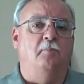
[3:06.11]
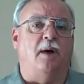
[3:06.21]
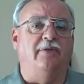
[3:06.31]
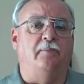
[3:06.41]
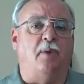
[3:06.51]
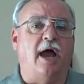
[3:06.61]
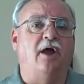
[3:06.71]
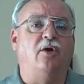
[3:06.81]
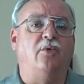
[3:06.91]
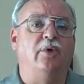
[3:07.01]
By the
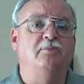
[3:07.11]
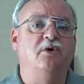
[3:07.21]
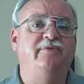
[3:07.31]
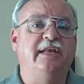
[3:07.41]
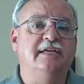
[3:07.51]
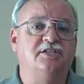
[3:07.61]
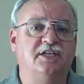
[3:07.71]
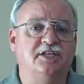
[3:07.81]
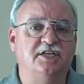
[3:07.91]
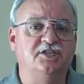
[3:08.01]
buyer removing his
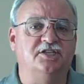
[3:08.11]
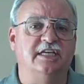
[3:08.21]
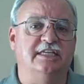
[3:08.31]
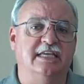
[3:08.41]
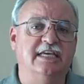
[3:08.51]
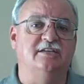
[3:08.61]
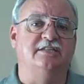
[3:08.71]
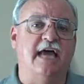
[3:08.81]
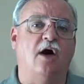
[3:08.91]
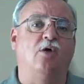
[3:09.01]
contingencies, he is
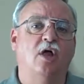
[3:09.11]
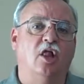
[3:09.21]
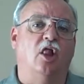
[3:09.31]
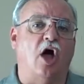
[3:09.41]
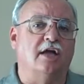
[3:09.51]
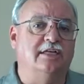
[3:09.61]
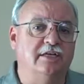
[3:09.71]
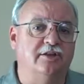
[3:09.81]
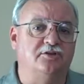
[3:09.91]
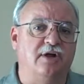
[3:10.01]
now locked
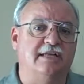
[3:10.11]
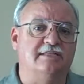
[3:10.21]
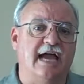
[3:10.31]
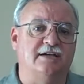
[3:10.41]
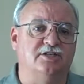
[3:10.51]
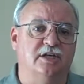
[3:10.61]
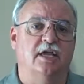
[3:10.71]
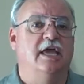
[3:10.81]
into the transaction.